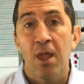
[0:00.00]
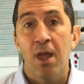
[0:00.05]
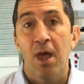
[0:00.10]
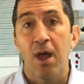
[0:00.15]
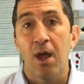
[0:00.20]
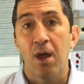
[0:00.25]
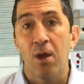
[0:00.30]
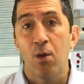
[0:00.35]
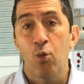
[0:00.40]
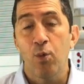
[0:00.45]

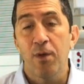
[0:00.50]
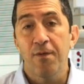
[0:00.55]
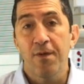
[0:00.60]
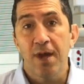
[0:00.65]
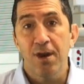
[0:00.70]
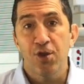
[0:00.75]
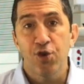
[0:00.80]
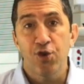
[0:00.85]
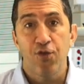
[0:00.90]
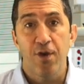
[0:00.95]
Uh, we've
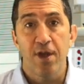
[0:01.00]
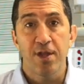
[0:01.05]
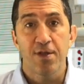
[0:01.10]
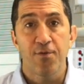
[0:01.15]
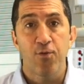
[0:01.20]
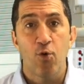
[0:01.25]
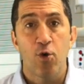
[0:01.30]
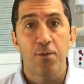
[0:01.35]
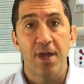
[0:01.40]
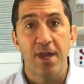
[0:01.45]
kind of
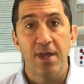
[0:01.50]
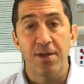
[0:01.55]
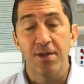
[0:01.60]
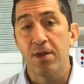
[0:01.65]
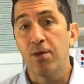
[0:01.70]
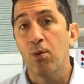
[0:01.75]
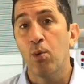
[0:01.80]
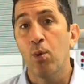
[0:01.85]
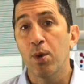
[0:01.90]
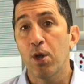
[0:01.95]
transformed that
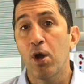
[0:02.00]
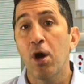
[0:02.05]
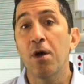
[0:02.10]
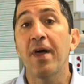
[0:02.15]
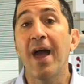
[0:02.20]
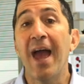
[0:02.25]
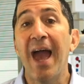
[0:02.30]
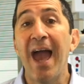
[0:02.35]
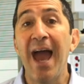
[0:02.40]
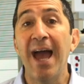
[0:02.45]
into what we call
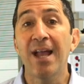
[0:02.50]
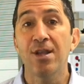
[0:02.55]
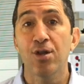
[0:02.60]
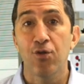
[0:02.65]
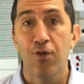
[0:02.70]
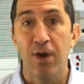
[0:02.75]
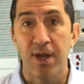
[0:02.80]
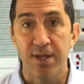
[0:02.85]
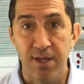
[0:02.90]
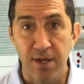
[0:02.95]
the HAT
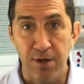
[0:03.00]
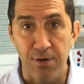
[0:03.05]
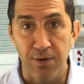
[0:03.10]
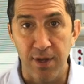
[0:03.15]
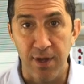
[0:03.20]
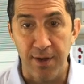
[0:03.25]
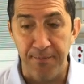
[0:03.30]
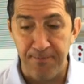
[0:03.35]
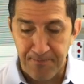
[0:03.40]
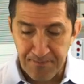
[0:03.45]

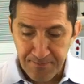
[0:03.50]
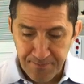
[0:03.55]
criteria.